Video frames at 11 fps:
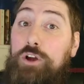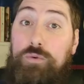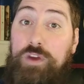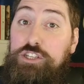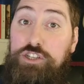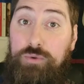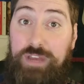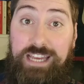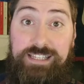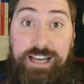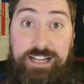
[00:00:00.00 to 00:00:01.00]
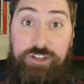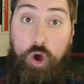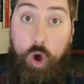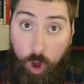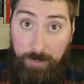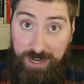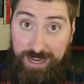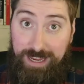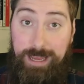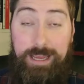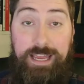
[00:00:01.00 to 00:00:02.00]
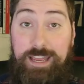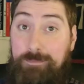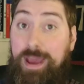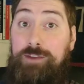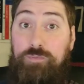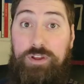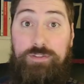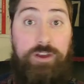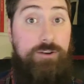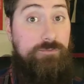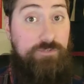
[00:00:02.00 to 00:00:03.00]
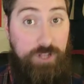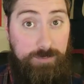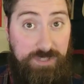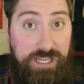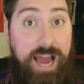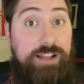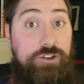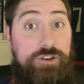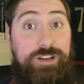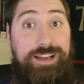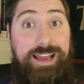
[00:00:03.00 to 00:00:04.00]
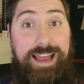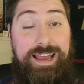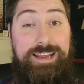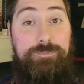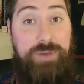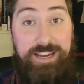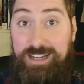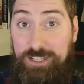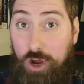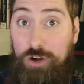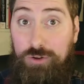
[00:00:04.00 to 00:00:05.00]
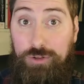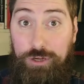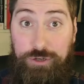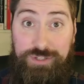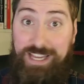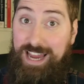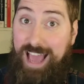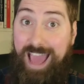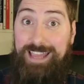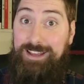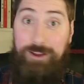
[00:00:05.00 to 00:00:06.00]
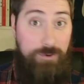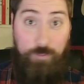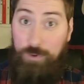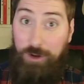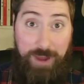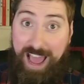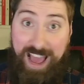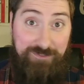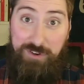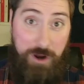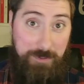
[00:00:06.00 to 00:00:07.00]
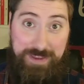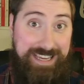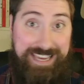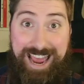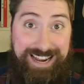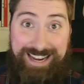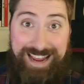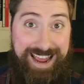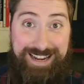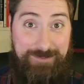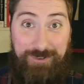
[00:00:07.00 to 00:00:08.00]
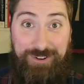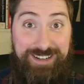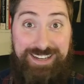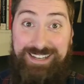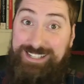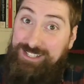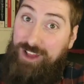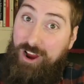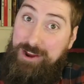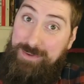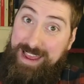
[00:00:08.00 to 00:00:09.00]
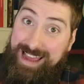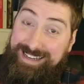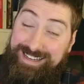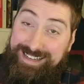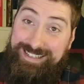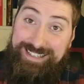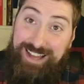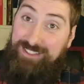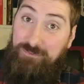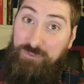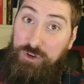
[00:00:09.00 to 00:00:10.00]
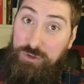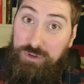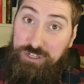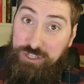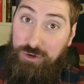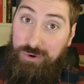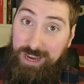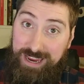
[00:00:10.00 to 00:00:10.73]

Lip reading: Horatio Gates got to Albany, he met with Philip Schuyler and Benedict Arnold, who said, hey, we don't have an army in Canada anymore. Sorry, man. Nothing for you to do